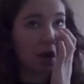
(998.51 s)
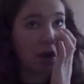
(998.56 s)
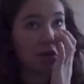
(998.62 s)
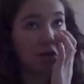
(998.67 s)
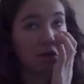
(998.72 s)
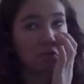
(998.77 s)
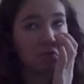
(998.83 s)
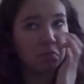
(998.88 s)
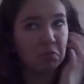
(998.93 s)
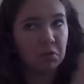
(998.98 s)
I
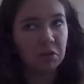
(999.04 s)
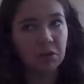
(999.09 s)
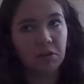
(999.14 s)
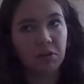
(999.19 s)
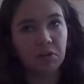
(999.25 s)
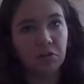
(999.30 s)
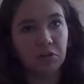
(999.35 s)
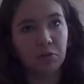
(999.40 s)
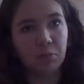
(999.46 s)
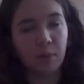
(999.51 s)
didn't really
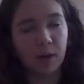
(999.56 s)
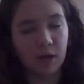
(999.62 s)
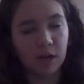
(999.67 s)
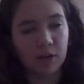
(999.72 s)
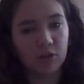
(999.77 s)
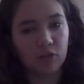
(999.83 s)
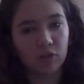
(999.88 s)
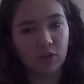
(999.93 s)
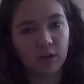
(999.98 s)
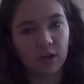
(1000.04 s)
do
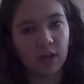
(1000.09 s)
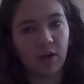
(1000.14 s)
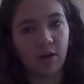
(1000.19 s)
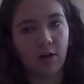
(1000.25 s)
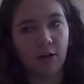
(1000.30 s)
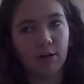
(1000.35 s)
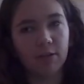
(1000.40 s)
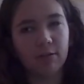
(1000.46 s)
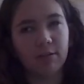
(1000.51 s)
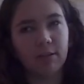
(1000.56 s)
much. Like,
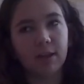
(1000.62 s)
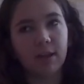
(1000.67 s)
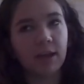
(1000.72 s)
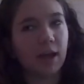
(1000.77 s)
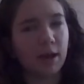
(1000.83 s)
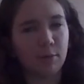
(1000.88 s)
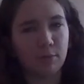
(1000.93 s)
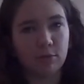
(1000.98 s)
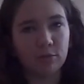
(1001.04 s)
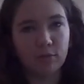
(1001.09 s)
honestly,
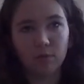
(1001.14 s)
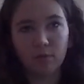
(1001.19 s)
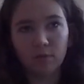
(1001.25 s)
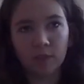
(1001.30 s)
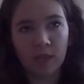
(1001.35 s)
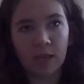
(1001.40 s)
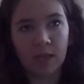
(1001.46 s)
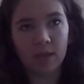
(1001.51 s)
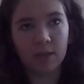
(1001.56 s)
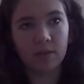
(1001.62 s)
I was just,
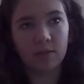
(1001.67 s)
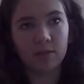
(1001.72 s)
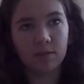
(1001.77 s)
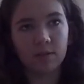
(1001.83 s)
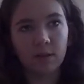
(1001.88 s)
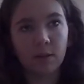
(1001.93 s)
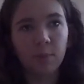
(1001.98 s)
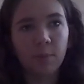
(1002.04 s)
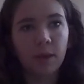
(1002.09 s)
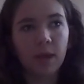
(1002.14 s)
like,
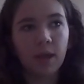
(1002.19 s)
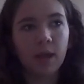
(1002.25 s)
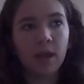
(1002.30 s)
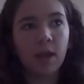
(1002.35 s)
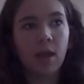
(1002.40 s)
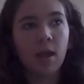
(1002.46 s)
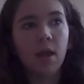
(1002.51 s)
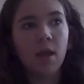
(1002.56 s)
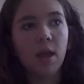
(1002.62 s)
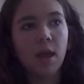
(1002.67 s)
sleeping,
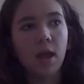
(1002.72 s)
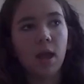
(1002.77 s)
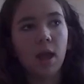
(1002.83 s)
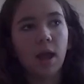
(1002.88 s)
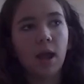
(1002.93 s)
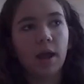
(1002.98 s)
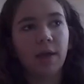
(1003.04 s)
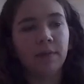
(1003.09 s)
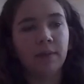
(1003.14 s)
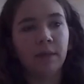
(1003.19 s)

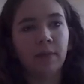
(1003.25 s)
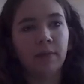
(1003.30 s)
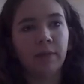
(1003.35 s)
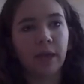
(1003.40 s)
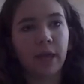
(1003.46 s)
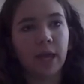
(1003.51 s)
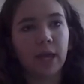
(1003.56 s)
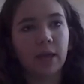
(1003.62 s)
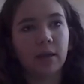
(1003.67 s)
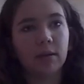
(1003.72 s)
and then,
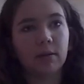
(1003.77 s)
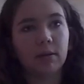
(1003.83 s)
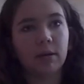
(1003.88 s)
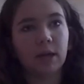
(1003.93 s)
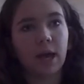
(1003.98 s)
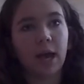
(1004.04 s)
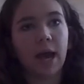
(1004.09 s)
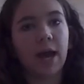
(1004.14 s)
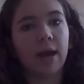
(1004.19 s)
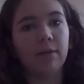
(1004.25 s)
like,
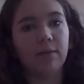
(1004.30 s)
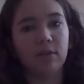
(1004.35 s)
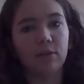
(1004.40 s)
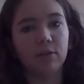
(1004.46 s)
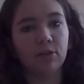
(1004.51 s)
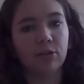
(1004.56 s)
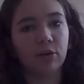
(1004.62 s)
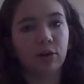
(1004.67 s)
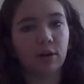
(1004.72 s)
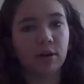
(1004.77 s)
I had a
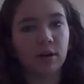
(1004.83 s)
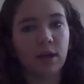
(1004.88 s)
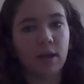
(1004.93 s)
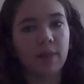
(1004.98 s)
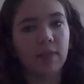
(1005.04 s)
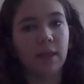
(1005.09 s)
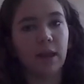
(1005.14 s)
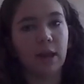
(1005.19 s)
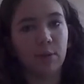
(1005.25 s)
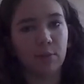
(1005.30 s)
visitor,
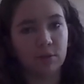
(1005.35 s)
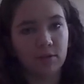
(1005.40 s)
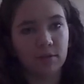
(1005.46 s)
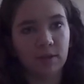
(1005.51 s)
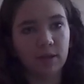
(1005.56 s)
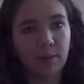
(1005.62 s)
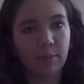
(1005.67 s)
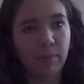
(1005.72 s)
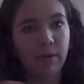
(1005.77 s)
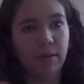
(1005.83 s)
and then I would
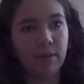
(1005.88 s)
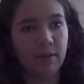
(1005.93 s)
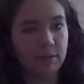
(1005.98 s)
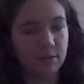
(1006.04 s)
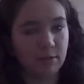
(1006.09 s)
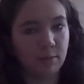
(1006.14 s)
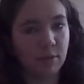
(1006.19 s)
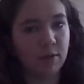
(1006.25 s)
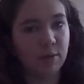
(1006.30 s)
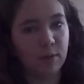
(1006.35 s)
sleep, and then
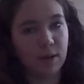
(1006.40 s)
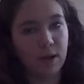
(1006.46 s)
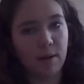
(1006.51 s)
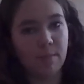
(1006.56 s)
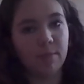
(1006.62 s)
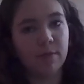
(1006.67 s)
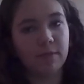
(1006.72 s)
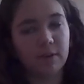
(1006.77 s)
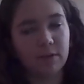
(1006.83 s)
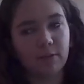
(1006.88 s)
someone would
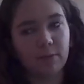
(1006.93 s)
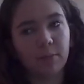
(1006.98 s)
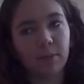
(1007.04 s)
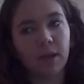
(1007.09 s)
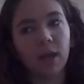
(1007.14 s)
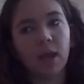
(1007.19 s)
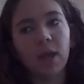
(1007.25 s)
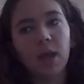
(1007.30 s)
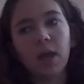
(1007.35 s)
come and visit me.